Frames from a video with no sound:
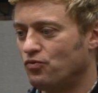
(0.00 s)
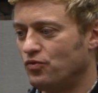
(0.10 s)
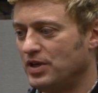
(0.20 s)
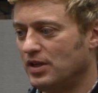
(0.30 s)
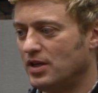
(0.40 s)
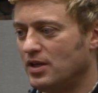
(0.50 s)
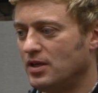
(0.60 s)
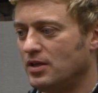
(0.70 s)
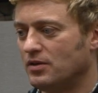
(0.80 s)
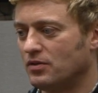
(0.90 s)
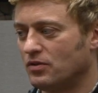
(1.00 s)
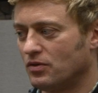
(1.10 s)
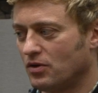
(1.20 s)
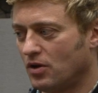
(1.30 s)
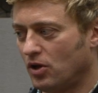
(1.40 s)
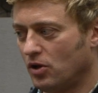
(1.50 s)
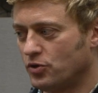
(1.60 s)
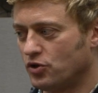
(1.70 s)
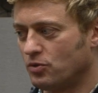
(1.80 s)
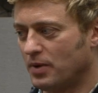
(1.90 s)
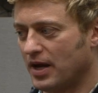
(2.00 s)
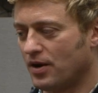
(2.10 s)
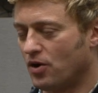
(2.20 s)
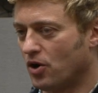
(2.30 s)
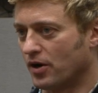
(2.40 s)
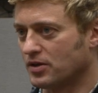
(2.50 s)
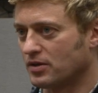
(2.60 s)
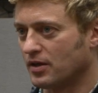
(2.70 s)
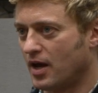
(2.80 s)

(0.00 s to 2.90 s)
really close to my heart.